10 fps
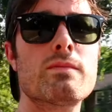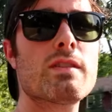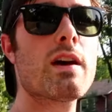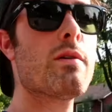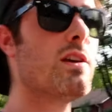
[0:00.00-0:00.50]
so
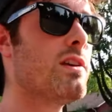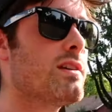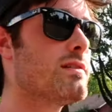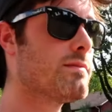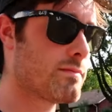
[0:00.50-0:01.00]
that way you
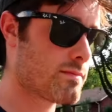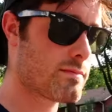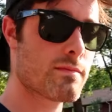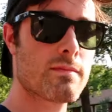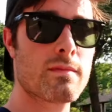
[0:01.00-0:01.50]
can
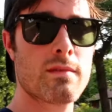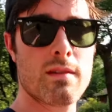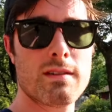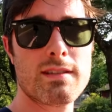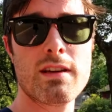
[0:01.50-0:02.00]

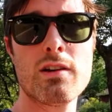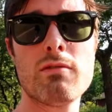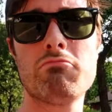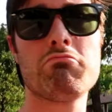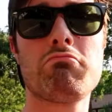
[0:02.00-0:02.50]
tell
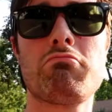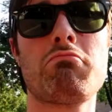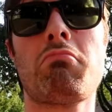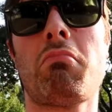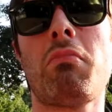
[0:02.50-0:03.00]

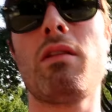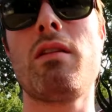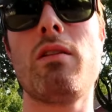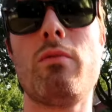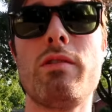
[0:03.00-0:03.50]

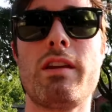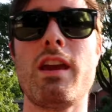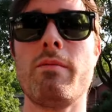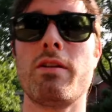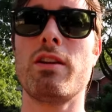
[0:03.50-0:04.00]
what the
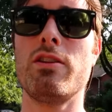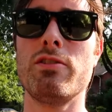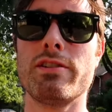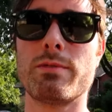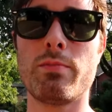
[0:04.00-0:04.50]
camera can do,
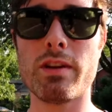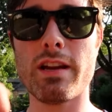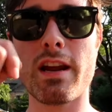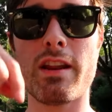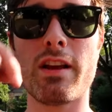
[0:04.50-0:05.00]
just put it
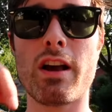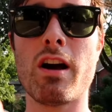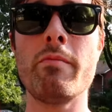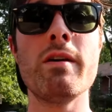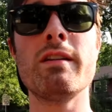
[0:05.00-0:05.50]
down in the
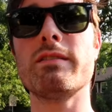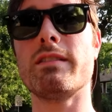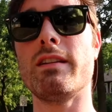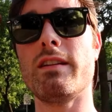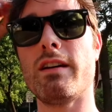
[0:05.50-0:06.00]
comments
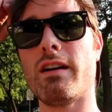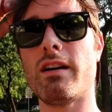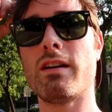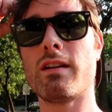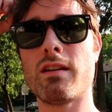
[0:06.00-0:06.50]
and
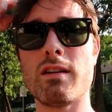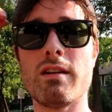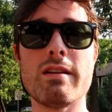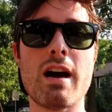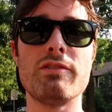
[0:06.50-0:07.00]

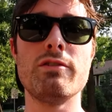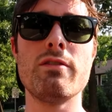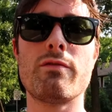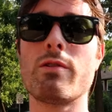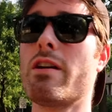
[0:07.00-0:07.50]
I'll do
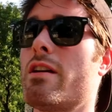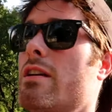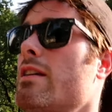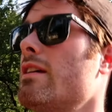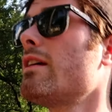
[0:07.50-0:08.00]
it for you.
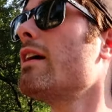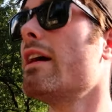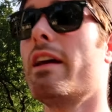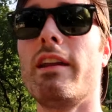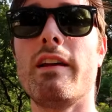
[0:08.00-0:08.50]

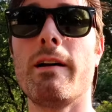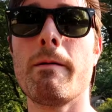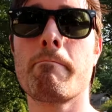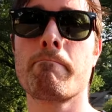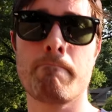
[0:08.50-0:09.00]
And
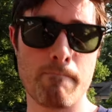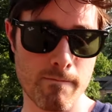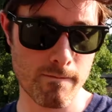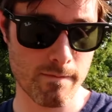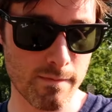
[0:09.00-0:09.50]

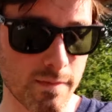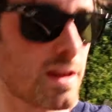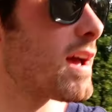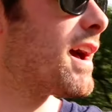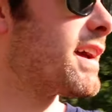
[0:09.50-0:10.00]

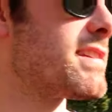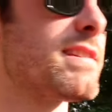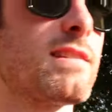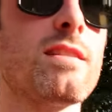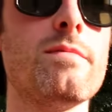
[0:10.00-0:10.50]
yeah, I guess
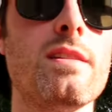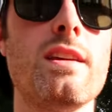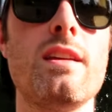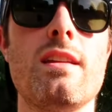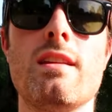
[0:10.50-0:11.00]
that's gonna be
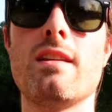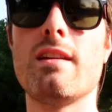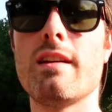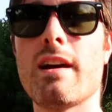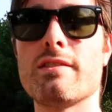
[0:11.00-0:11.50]
it.
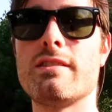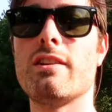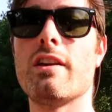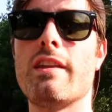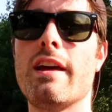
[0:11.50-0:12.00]
I'll see
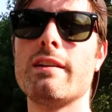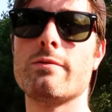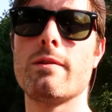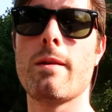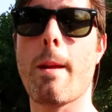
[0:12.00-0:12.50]
you on the next
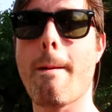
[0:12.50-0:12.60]
one.